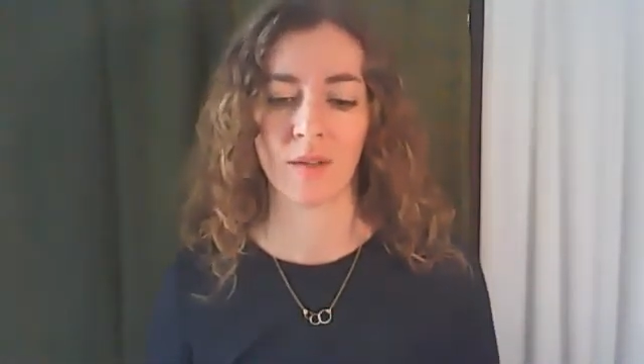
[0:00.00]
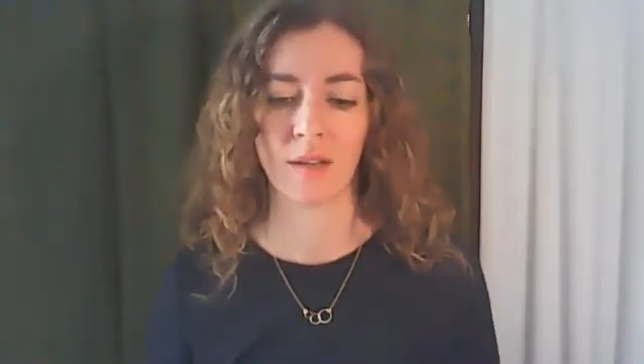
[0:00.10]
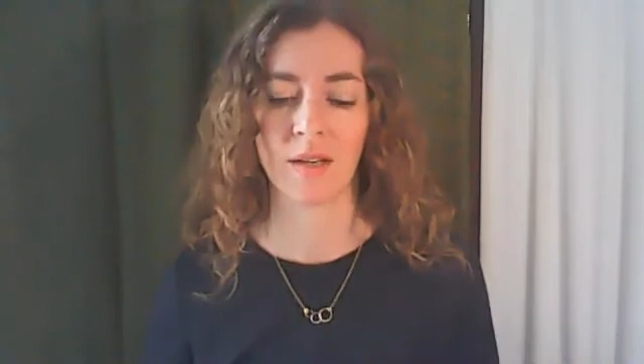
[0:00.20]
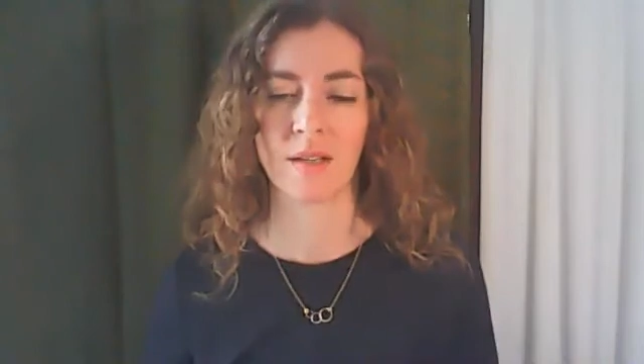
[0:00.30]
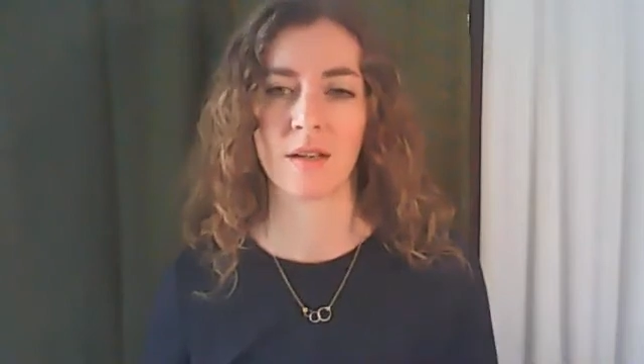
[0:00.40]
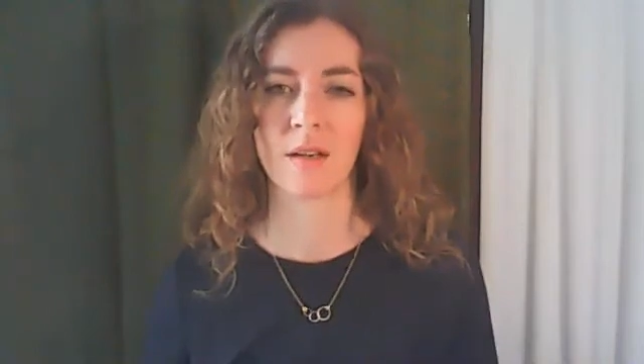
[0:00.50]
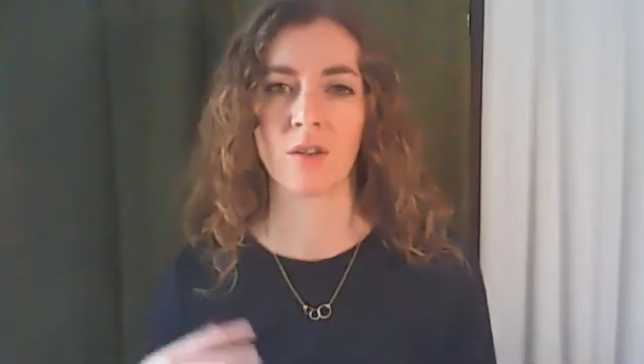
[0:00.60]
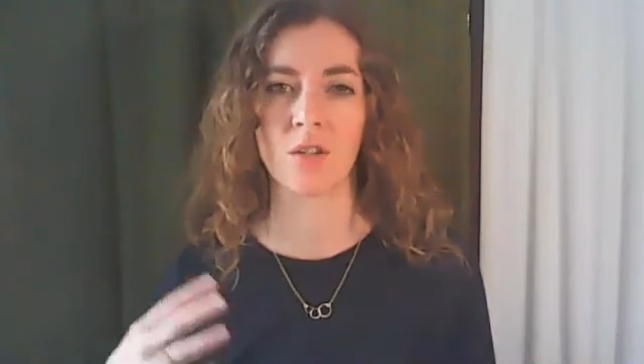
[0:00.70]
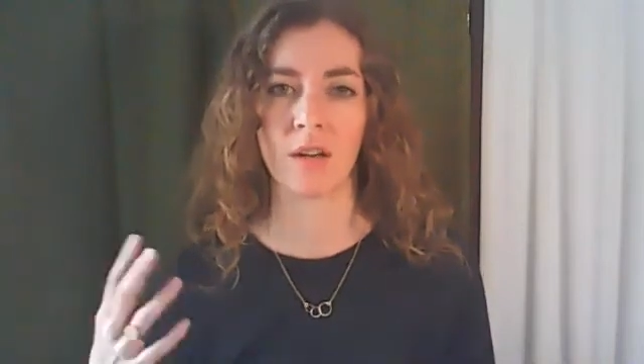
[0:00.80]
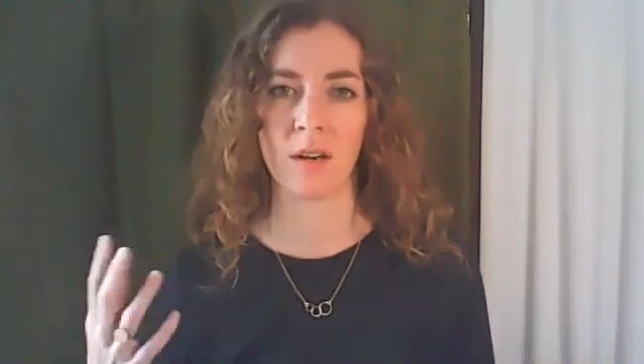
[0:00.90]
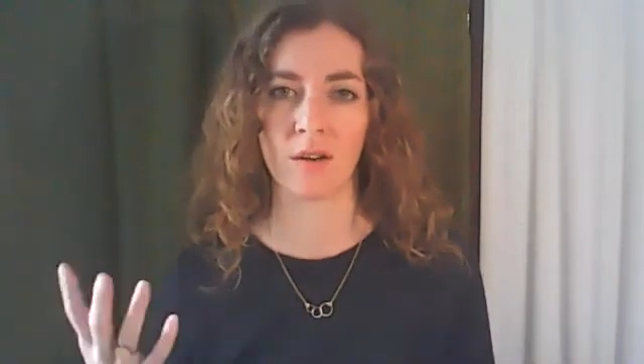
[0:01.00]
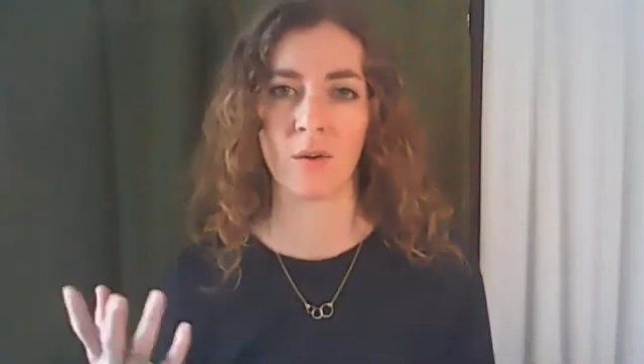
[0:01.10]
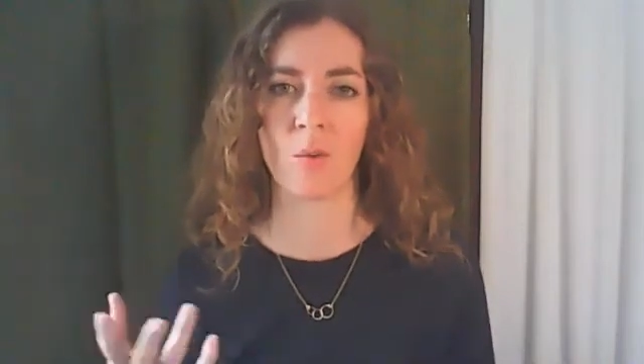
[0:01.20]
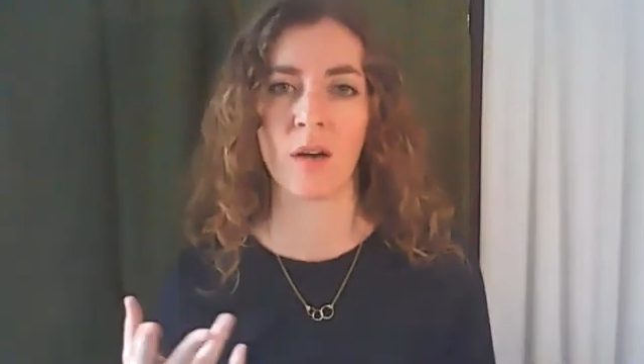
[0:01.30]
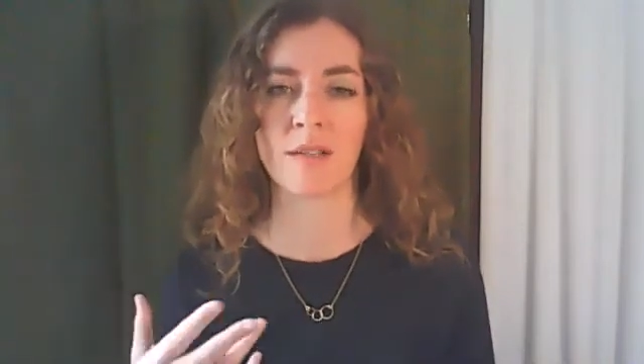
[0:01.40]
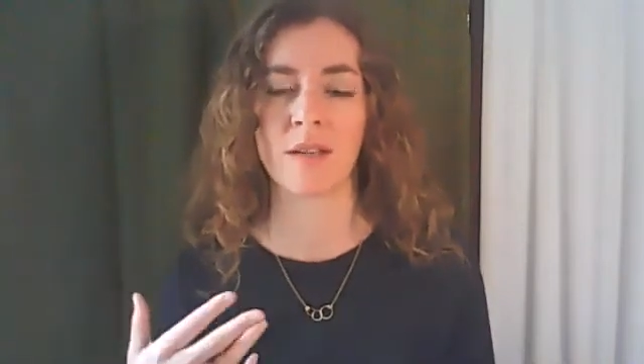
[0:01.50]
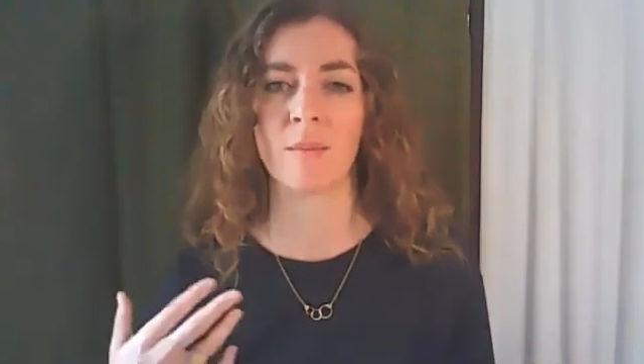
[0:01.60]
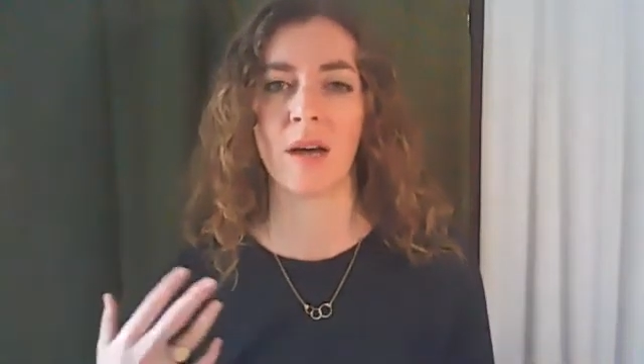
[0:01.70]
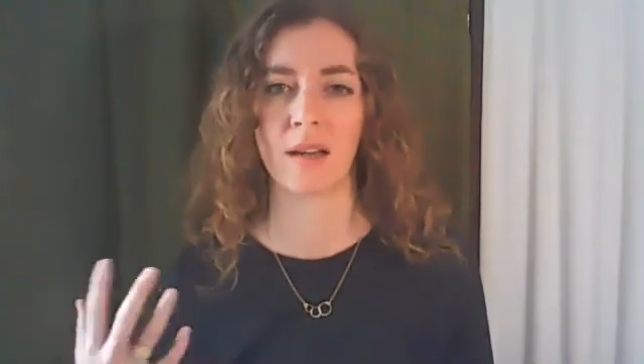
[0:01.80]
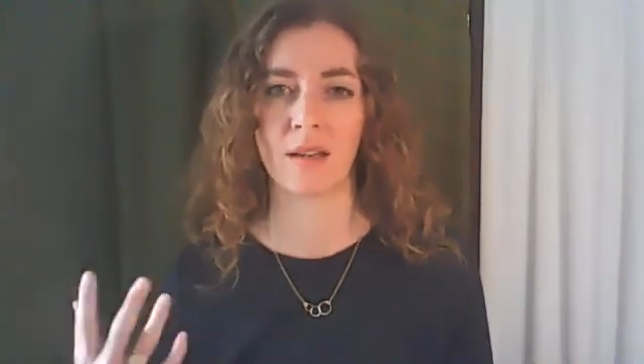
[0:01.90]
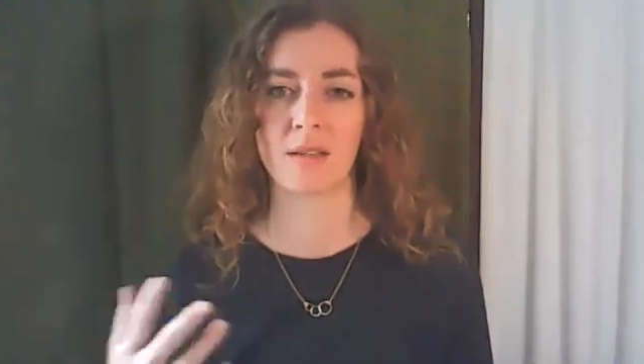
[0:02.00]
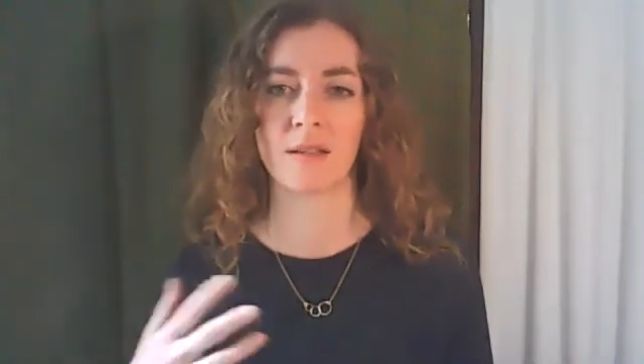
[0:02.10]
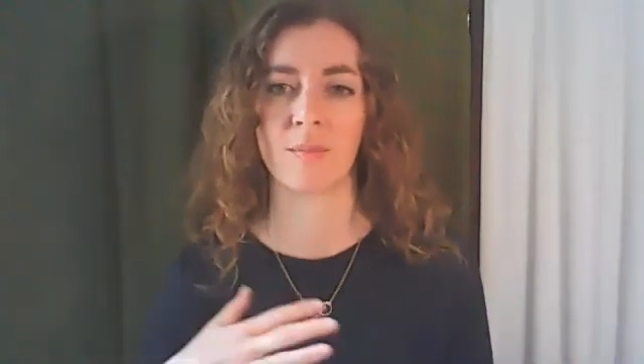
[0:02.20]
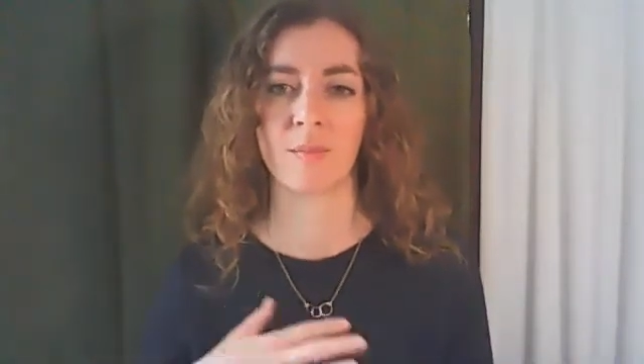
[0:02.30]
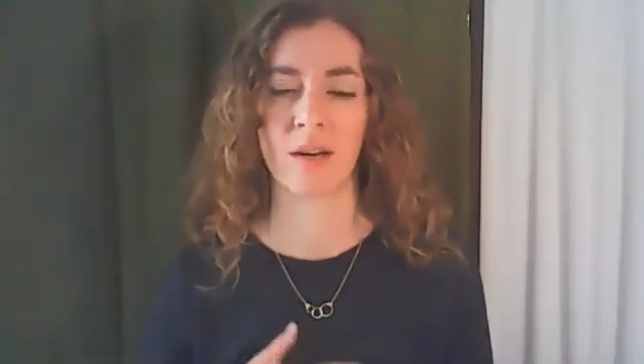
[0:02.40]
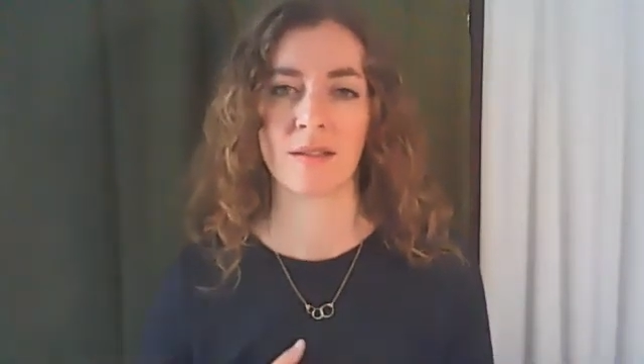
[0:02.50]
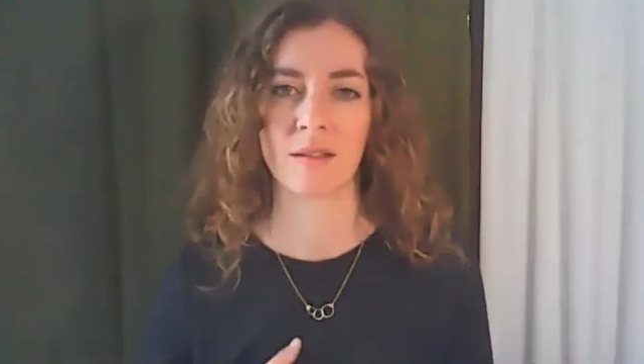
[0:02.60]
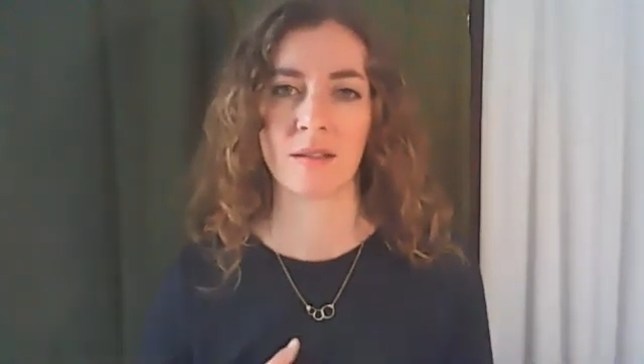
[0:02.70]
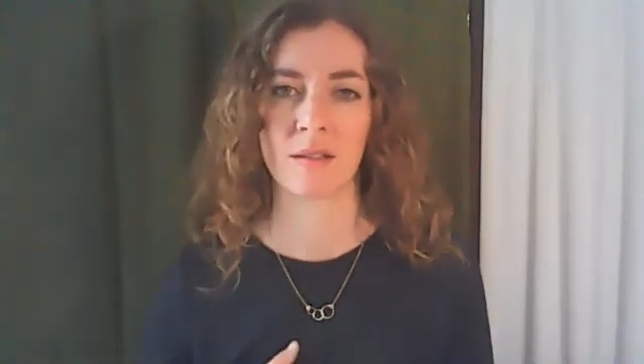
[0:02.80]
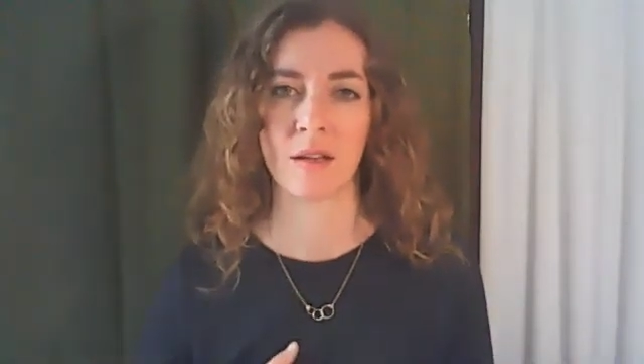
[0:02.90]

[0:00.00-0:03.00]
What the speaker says: That needs a kind of a gentler winding back into presence,